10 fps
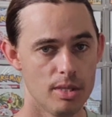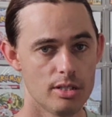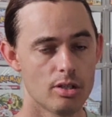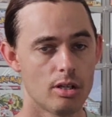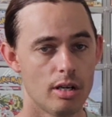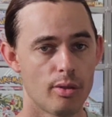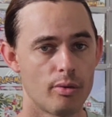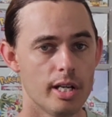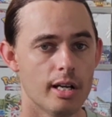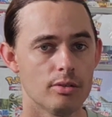mid to high
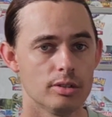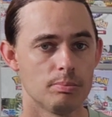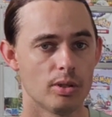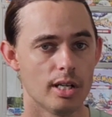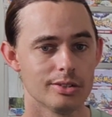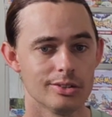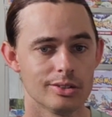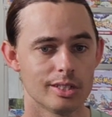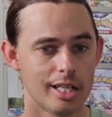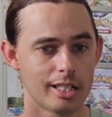300s prices.
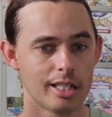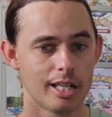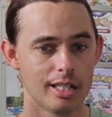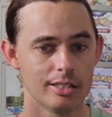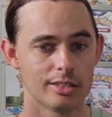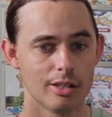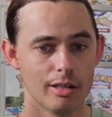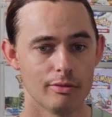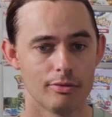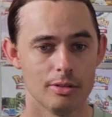So that card is
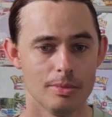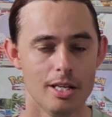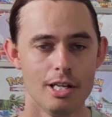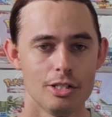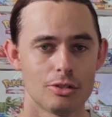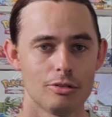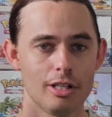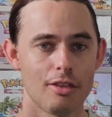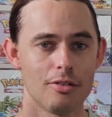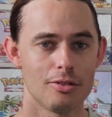going from
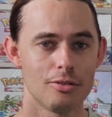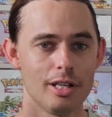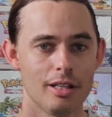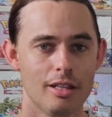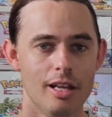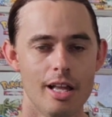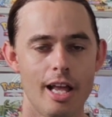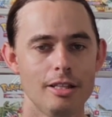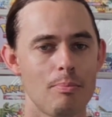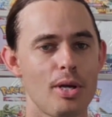strength to strength.
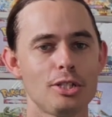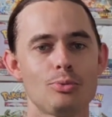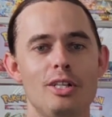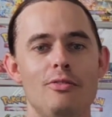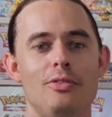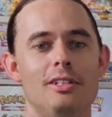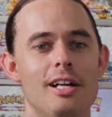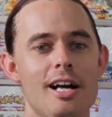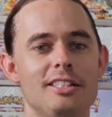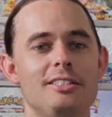And the best one for
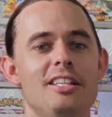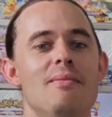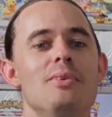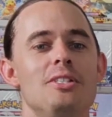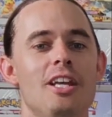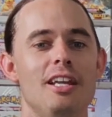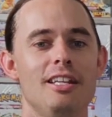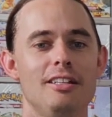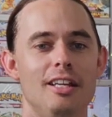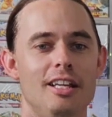last, number
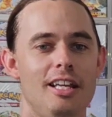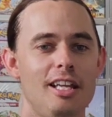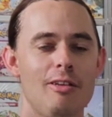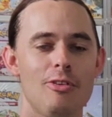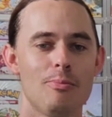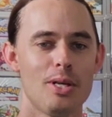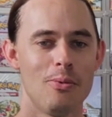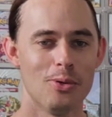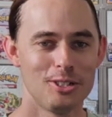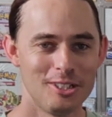10. If you've been
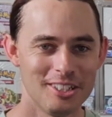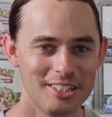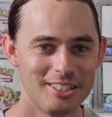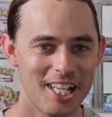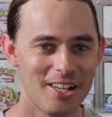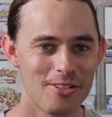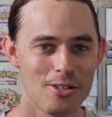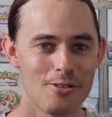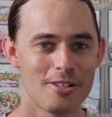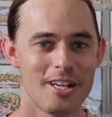watching this channel, you
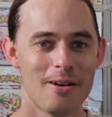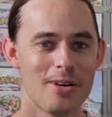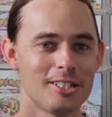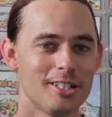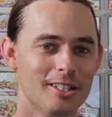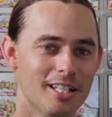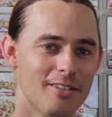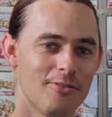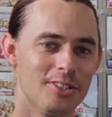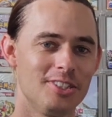all know how much I love the